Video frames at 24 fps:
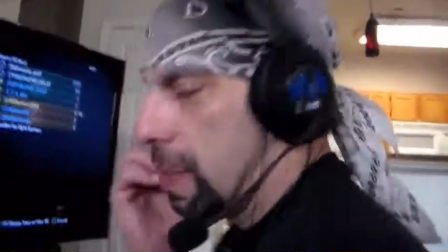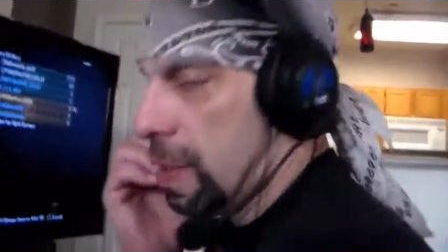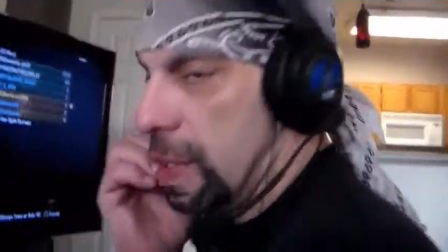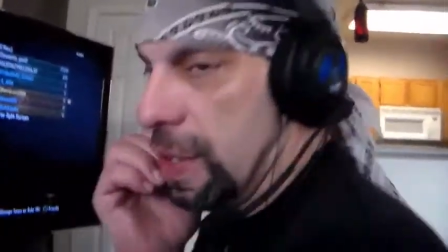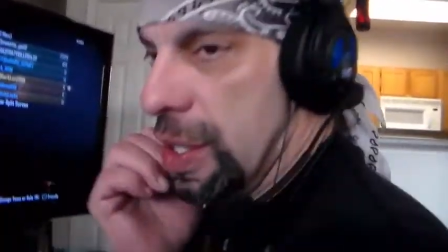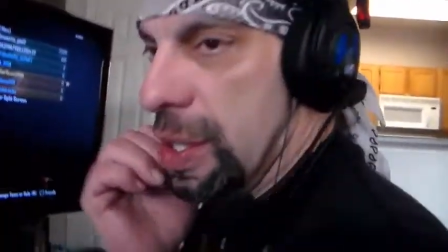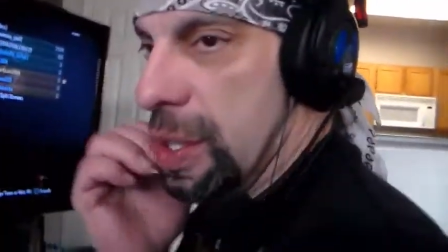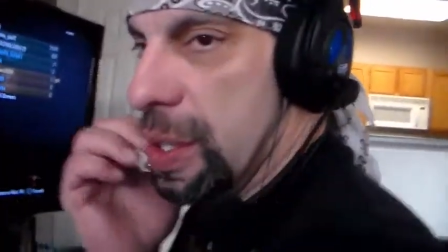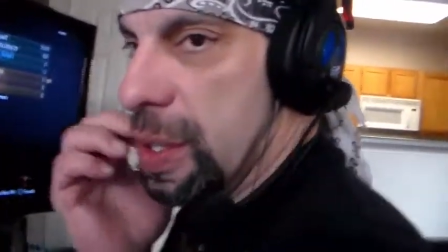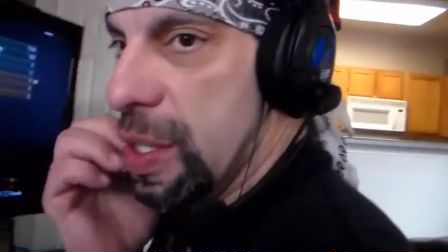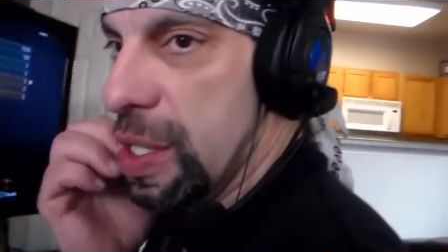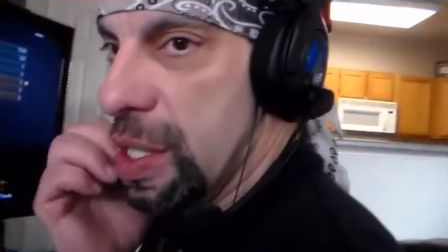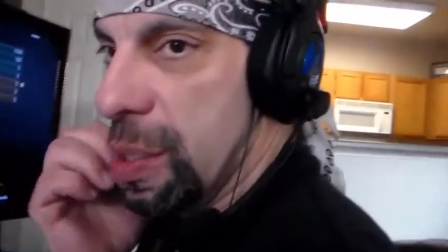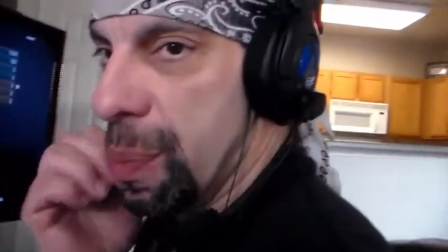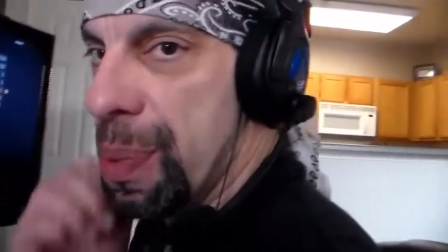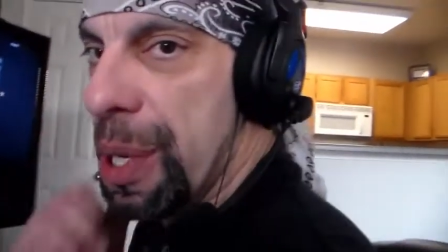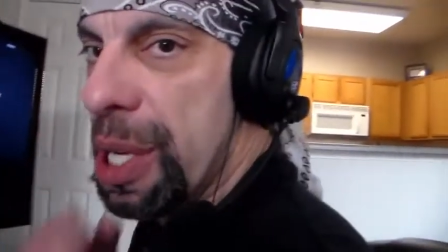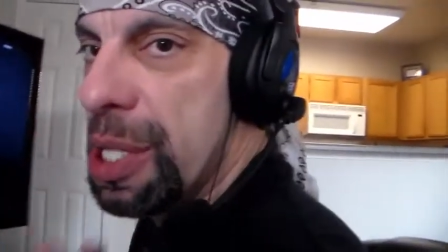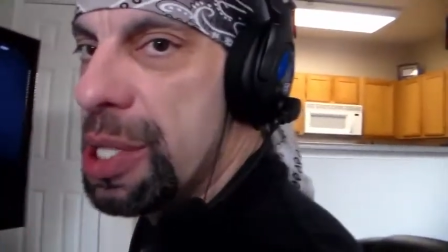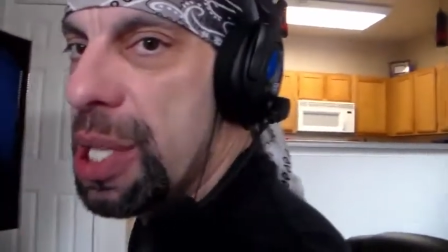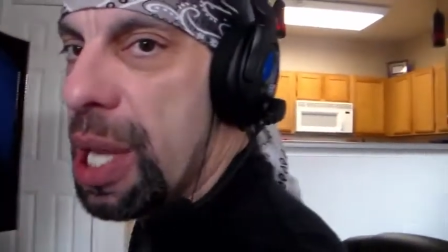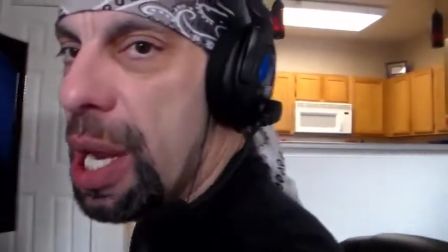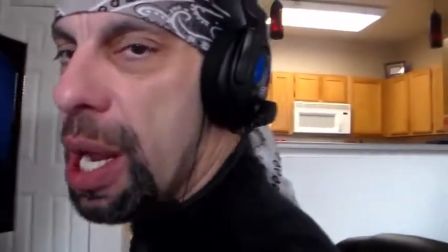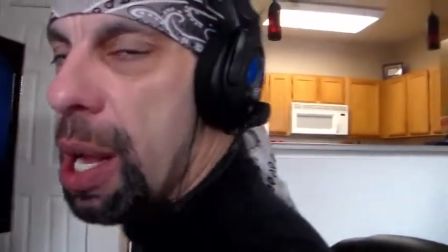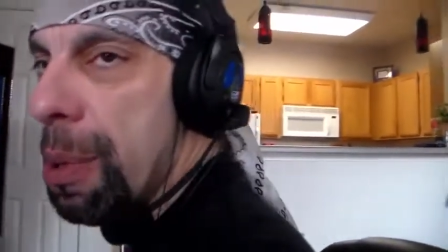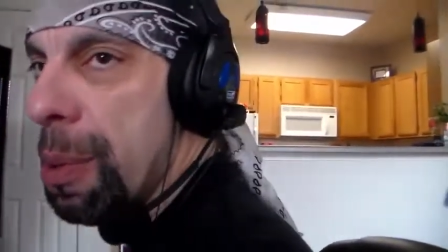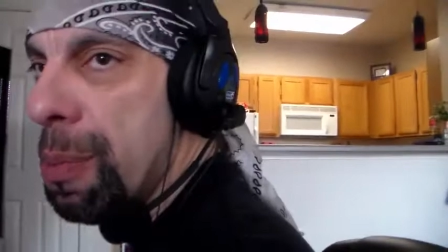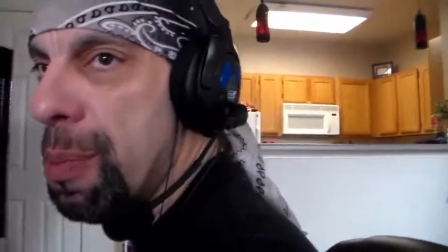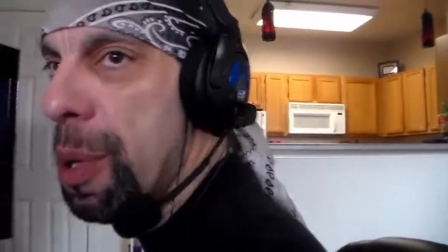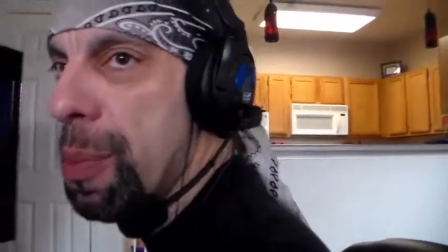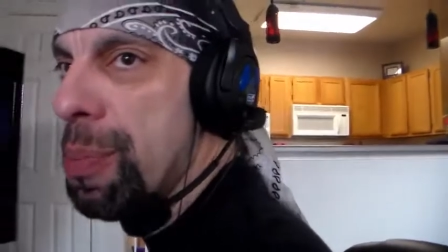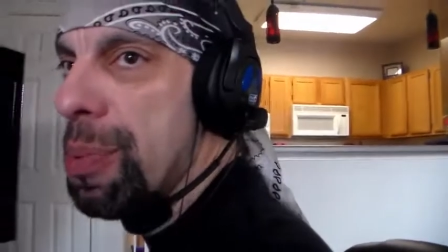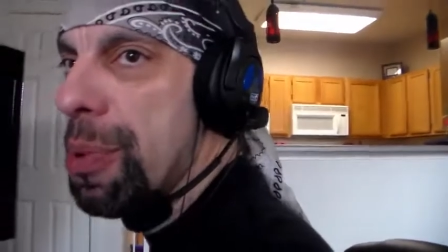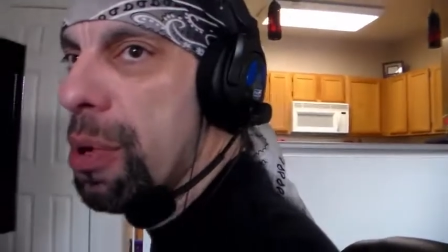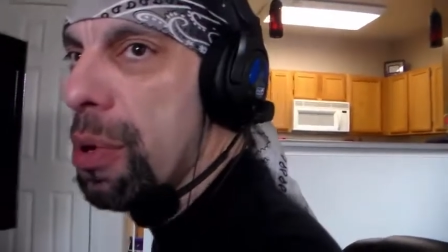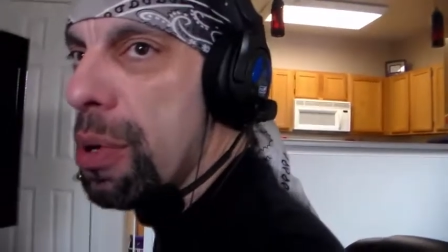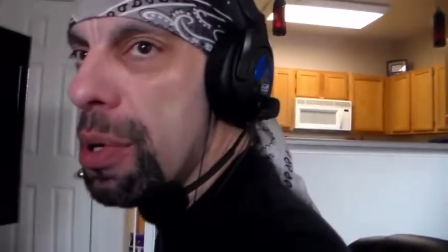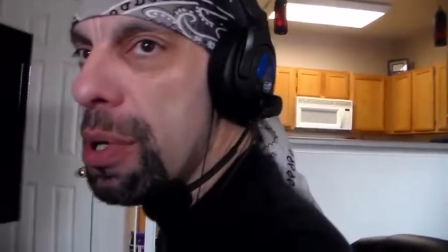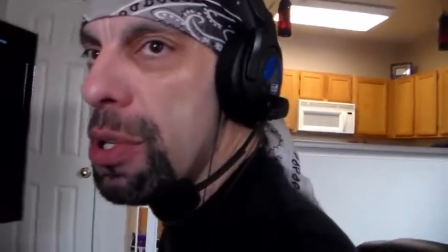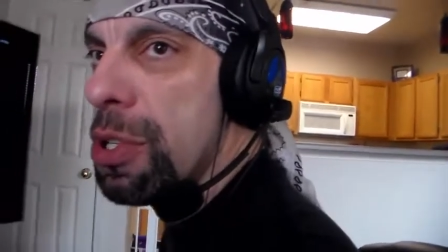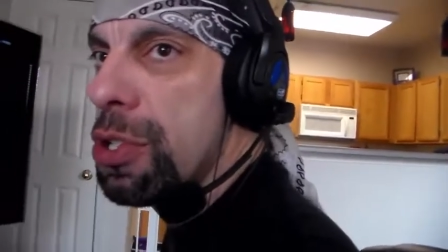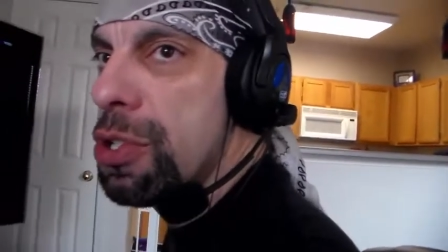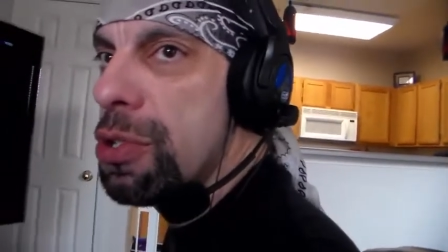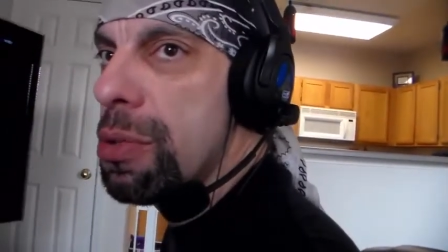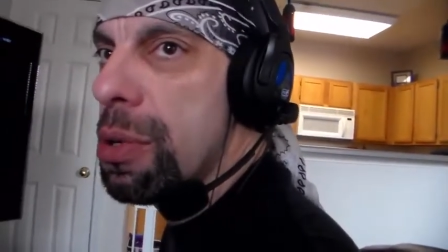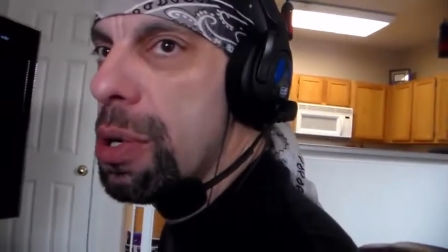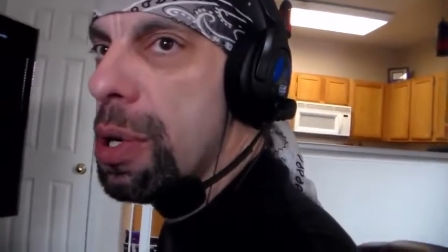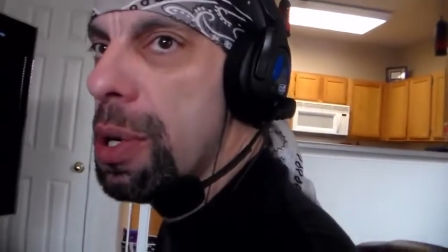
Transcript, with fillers: wait, do that face Depends again. Do what we just did.